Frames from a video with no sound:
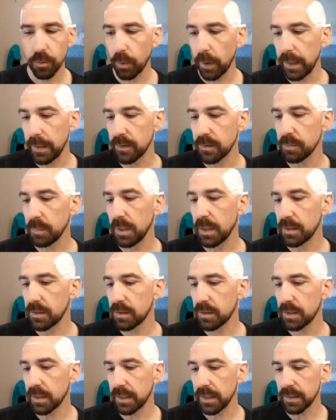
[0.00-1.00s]
quite as
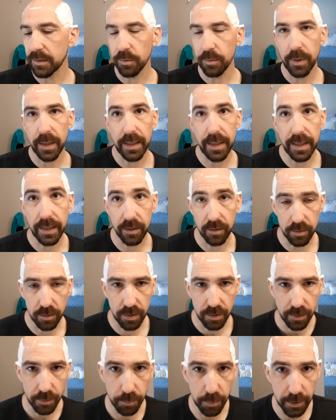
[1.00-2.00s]
much to get the right angle
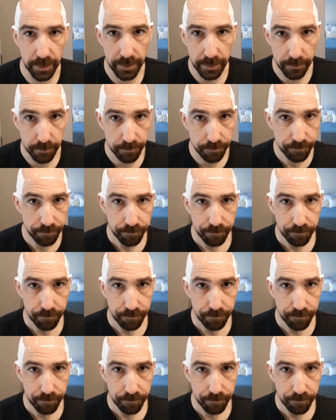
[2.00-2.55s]
on the blade.